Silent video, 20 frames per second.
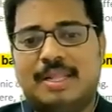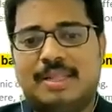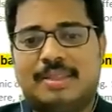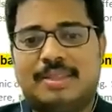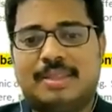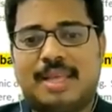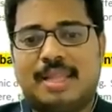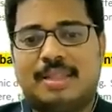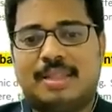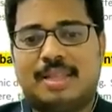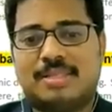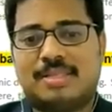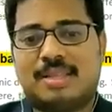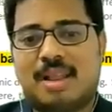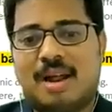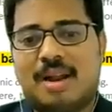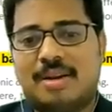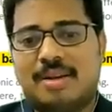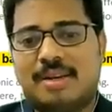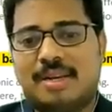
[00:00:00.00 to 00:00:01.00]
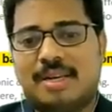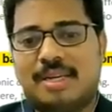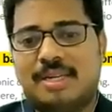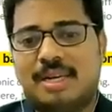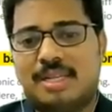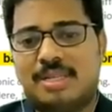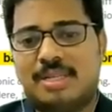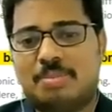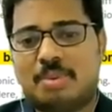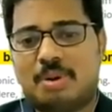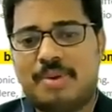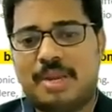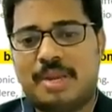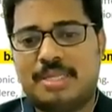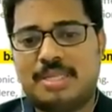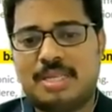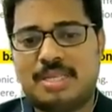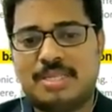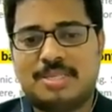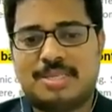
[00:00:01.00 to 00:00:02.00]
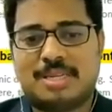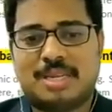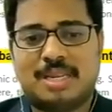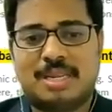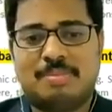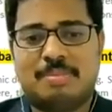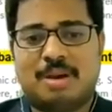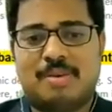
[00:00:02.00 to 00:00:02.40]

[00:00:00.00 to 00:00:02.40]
then the slot reader provides a stream